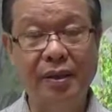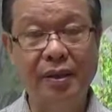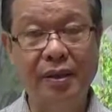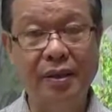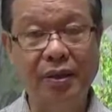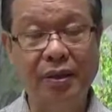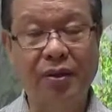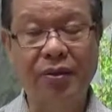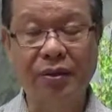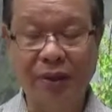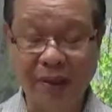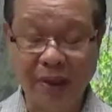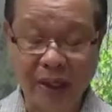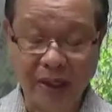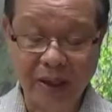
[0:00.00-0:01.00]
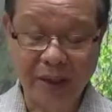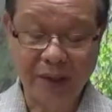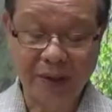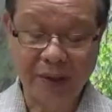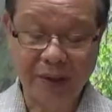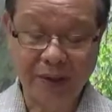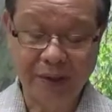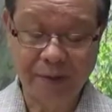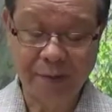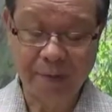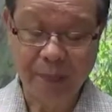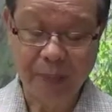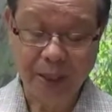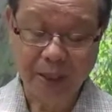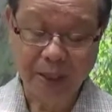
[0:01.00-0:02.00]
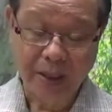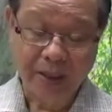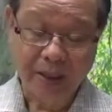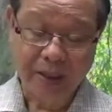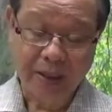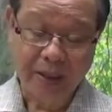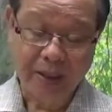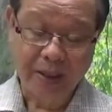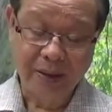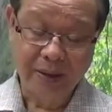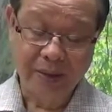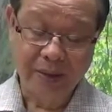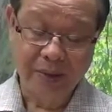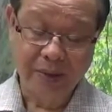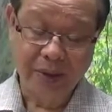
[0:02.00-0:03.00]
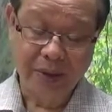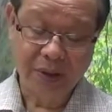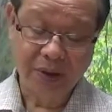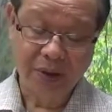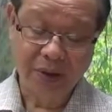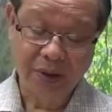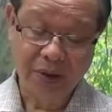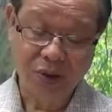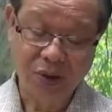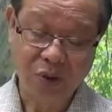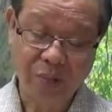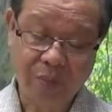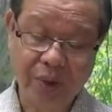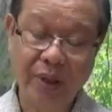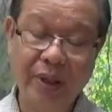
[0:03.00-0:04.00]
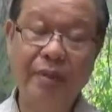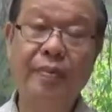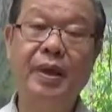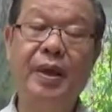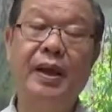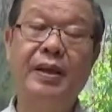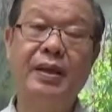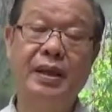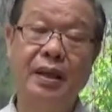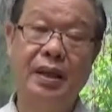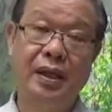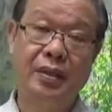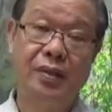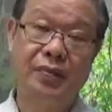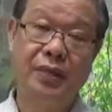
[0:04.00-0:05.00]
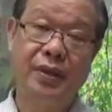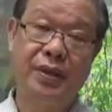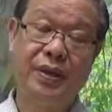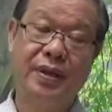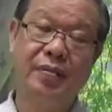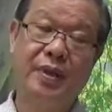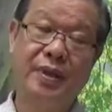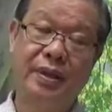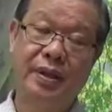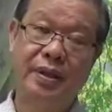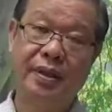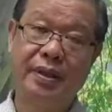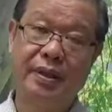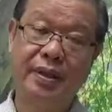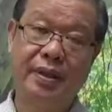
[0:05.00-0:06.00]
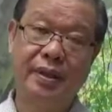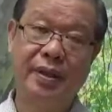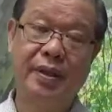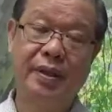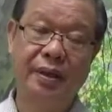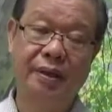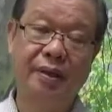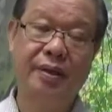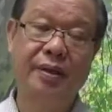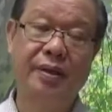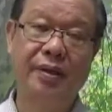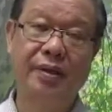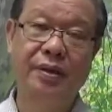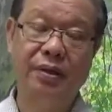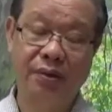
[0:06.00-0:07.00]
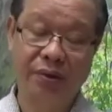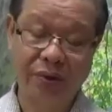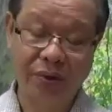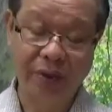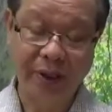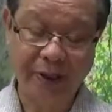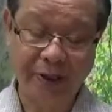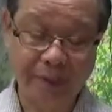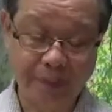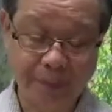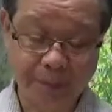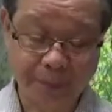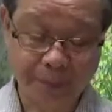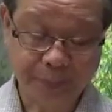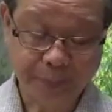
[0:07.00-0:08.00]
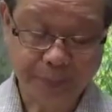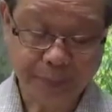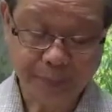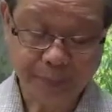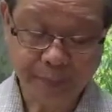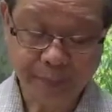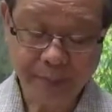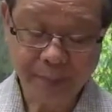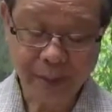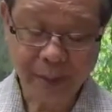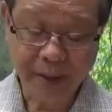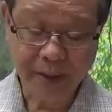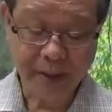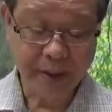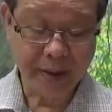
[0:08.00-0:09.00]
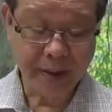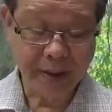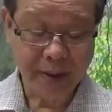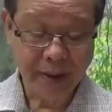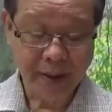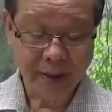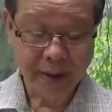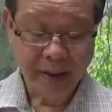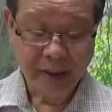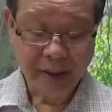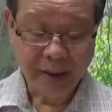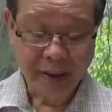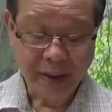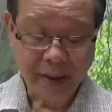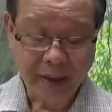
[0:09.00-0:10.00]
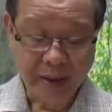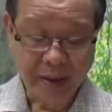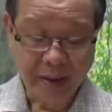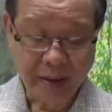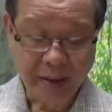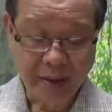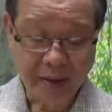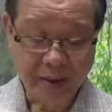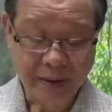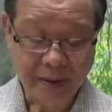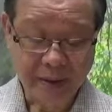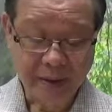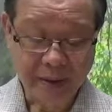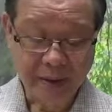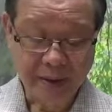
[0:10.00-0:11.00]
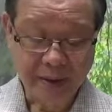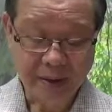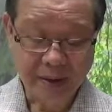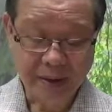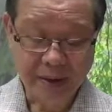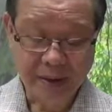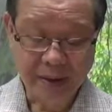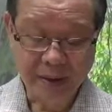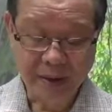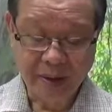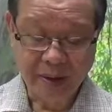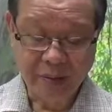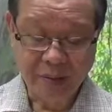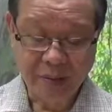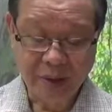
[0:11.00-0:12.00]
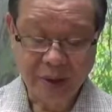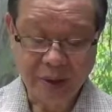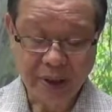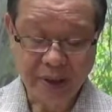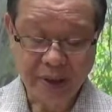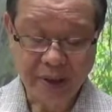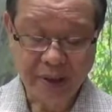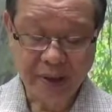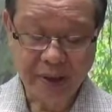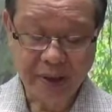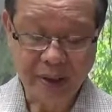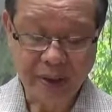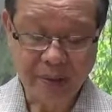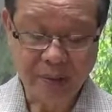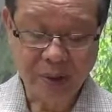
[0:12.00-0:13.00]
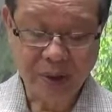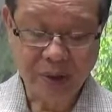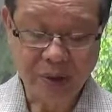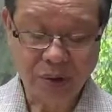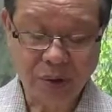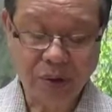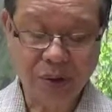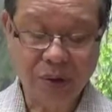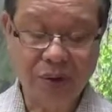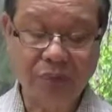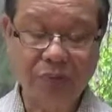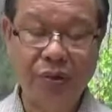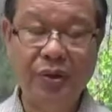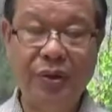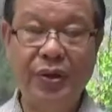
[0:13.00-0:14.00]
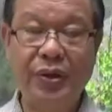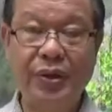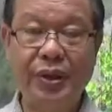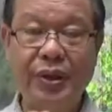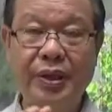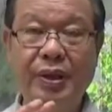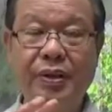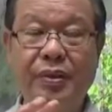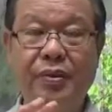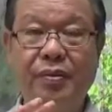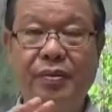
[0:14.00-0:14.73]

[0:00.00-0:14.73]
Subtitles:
he calls this higher wisdom, and this is what is called the supreme aggregate of wisdom. This is the third training. Here, the Buddha is able to see